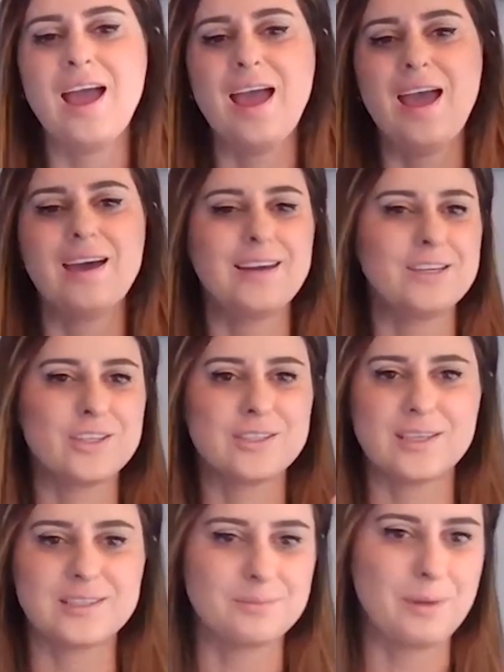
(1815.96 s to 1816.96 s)
and I just
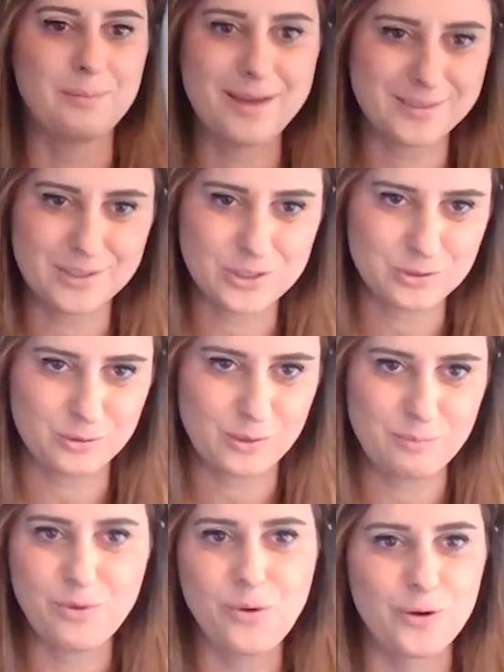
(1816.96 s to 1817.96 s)
sent them a message through the
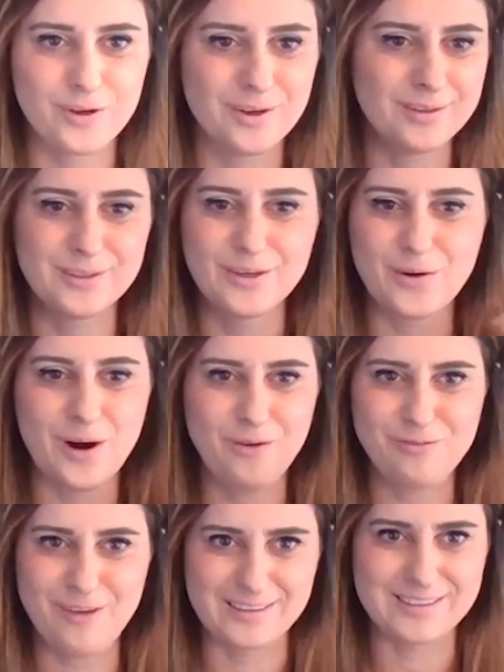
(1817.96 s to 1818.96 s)
portal, how
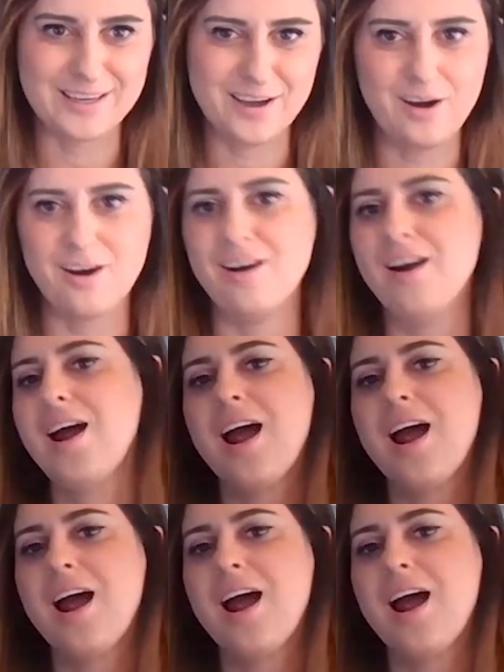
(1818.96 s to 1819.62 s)
fast they are,